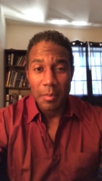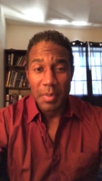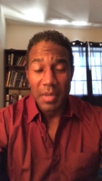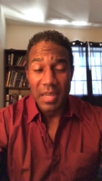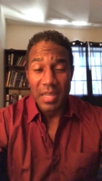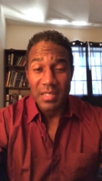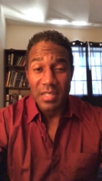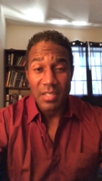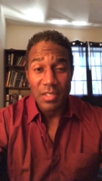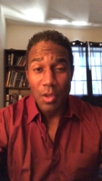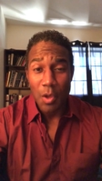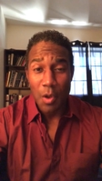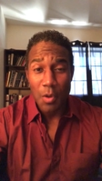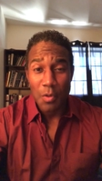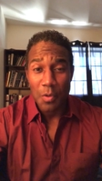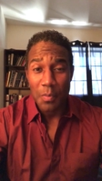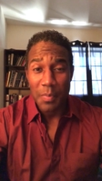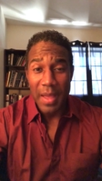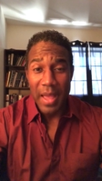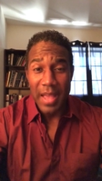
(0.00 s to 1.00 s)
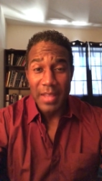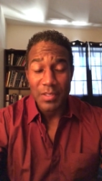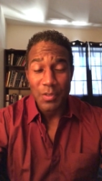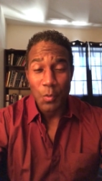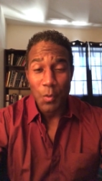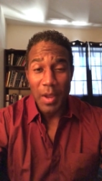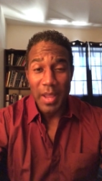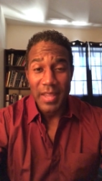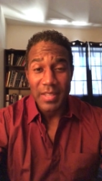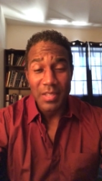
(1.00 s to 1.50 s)
because it's all going to pass
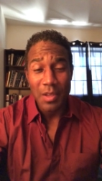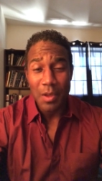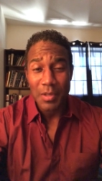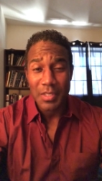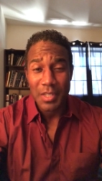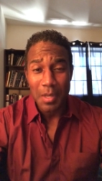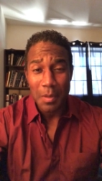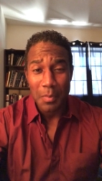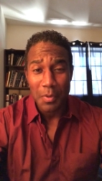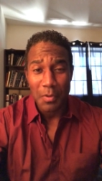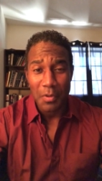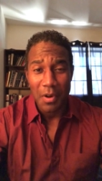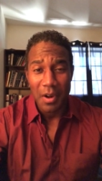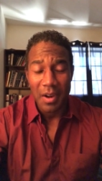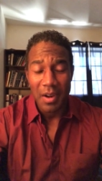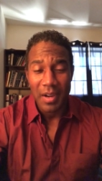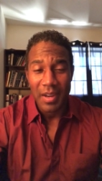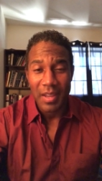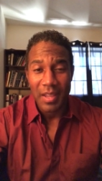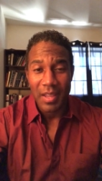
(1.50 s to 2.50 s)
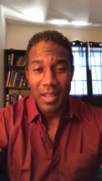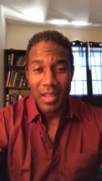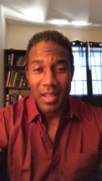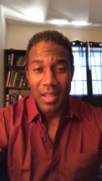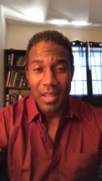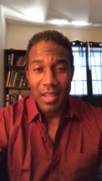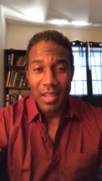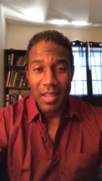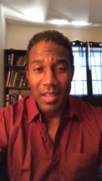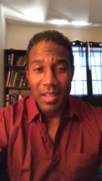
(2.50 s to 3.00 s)
away. It's all temporary.
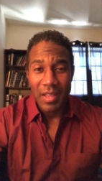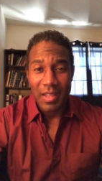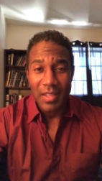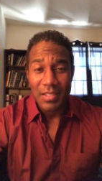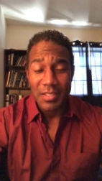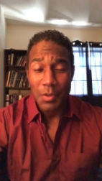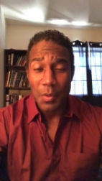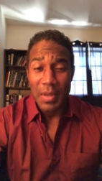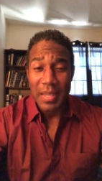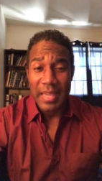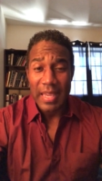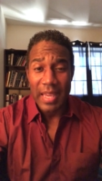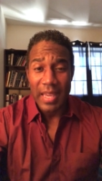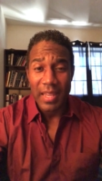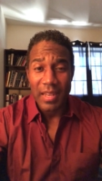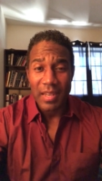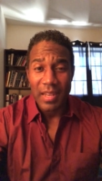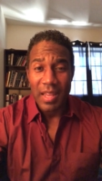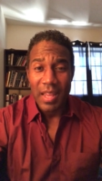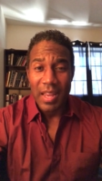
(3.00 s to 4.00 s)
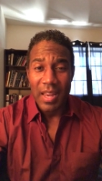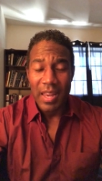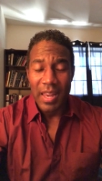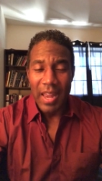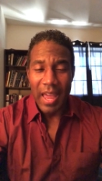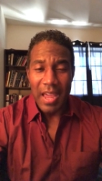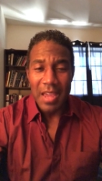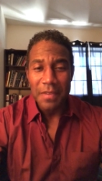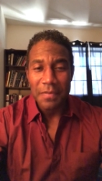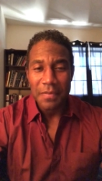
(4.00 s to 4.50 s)
So again,
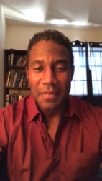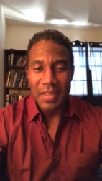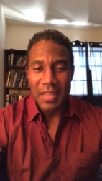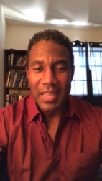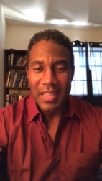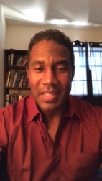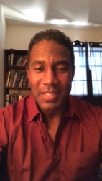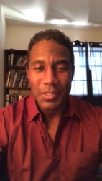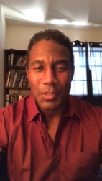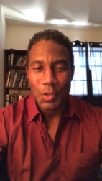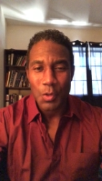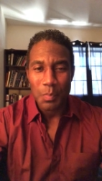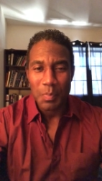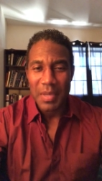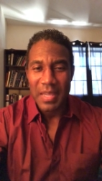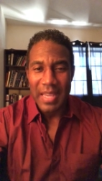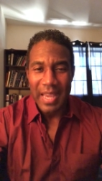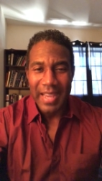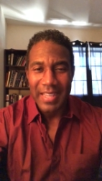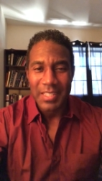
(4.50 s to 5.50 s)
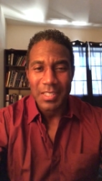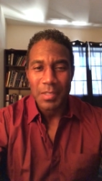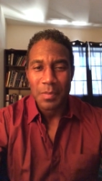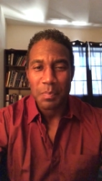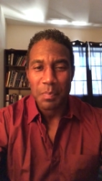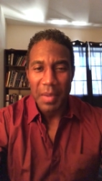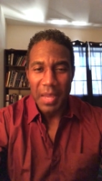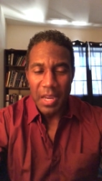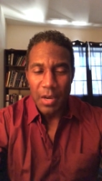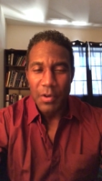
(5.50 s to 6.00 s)
life is to be
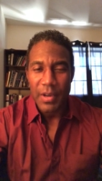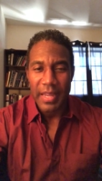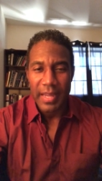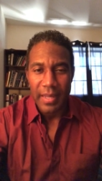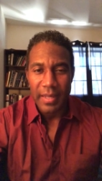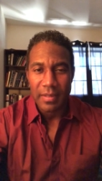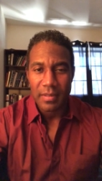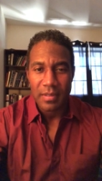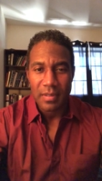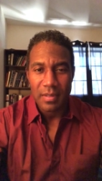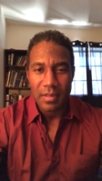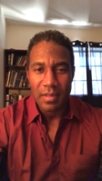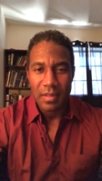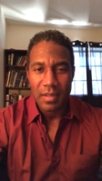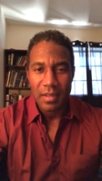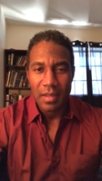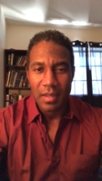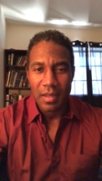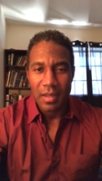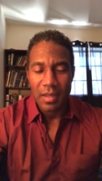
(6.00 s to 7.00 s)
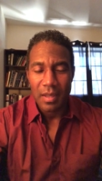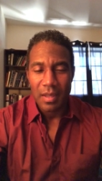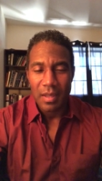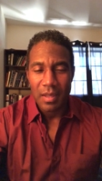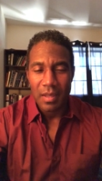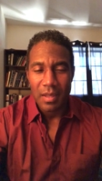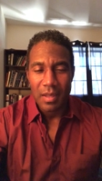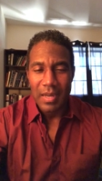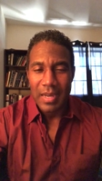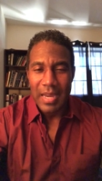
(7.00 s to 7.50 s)
experienced,
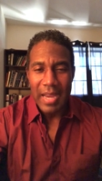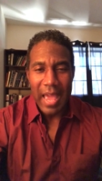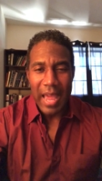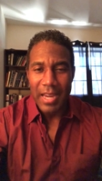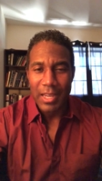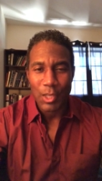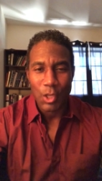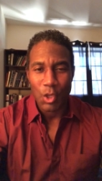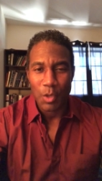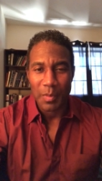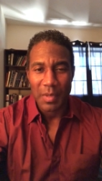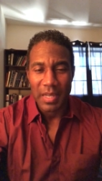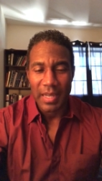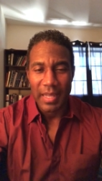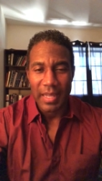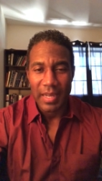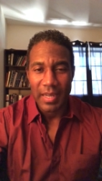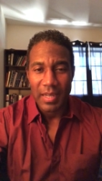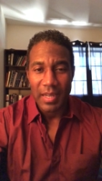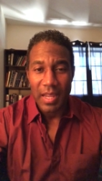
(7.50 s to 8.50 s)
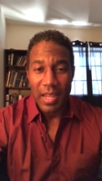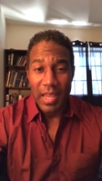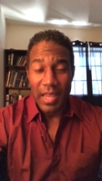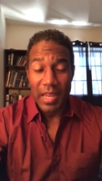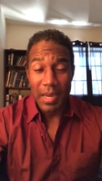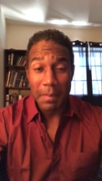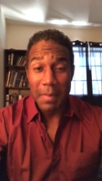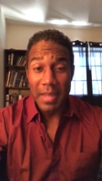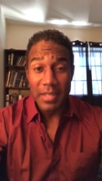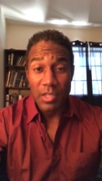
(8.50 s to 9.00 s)
not accumulated.
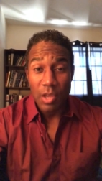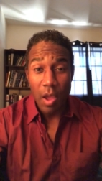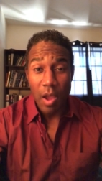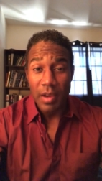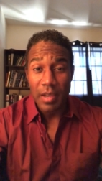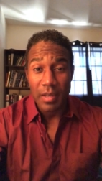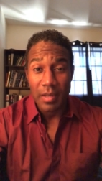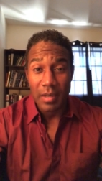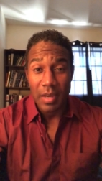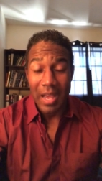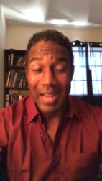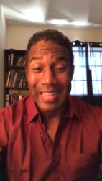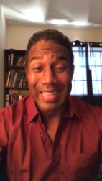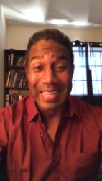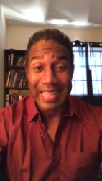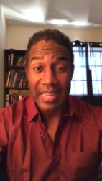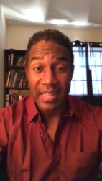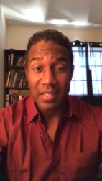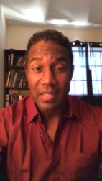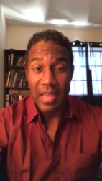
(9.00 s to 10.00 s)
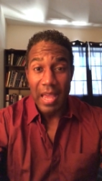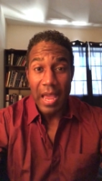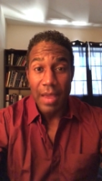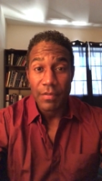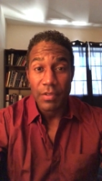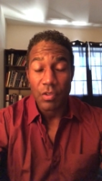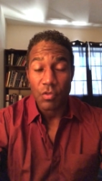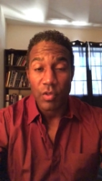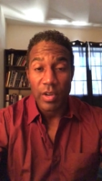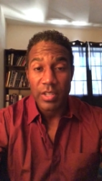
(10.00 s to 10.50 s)
And I'm not talking against
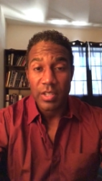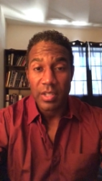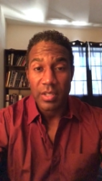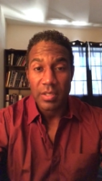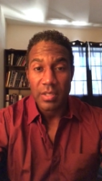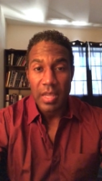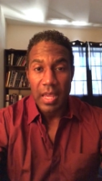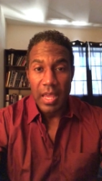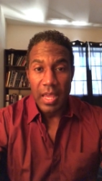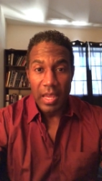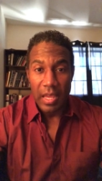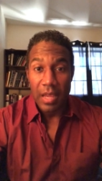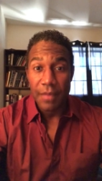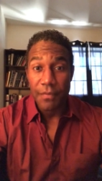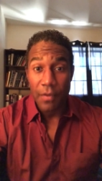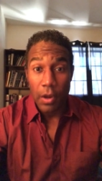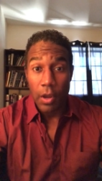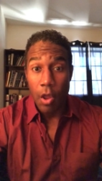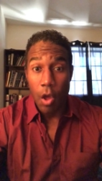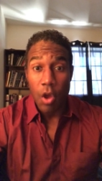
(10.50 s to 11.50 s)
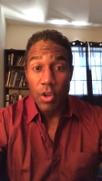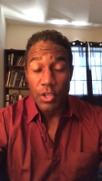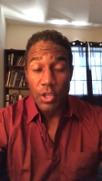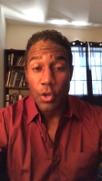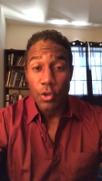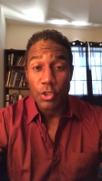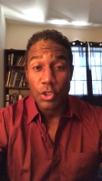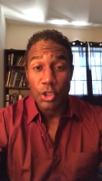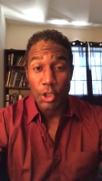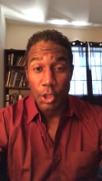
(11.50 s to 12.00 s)
having riches. If along
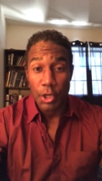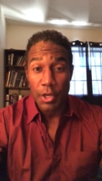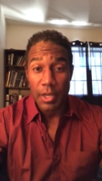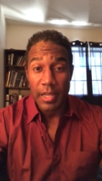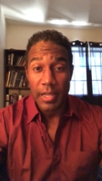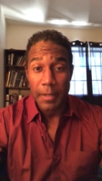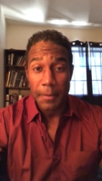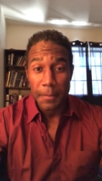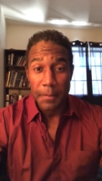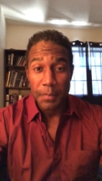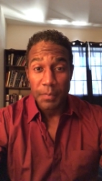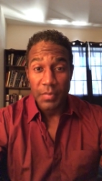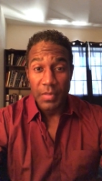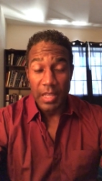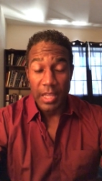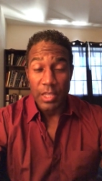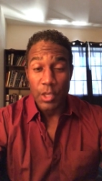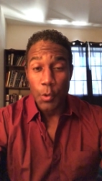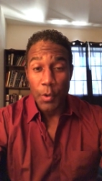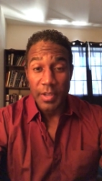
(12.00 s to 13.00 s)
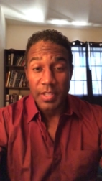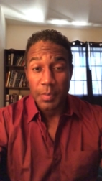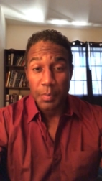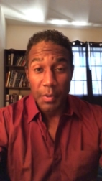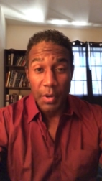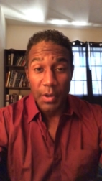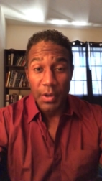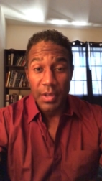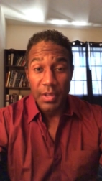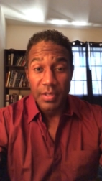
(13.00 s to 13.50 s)
your journey and your
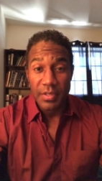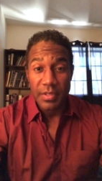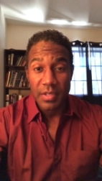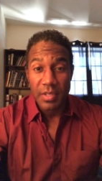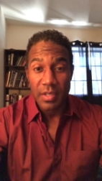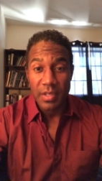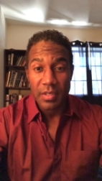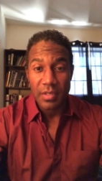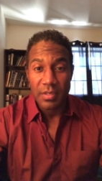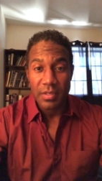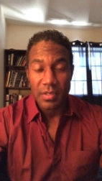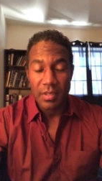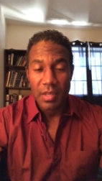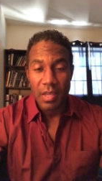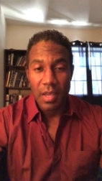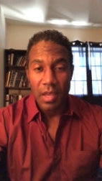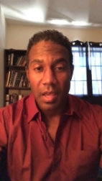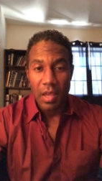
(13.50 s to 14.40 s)
experiences